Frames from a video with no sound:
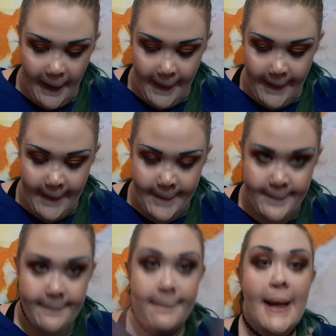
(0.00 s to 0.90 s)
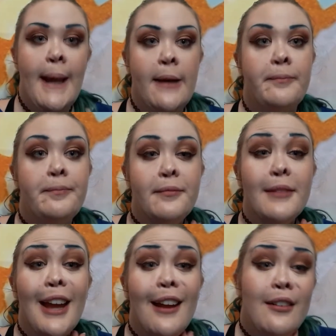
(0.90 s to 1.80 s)
Um, yeah,
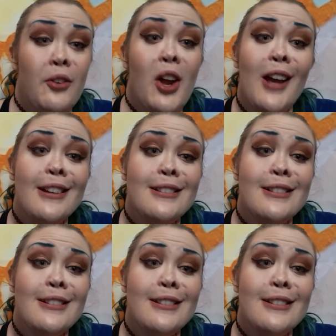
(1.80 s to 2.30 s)
I love you guys.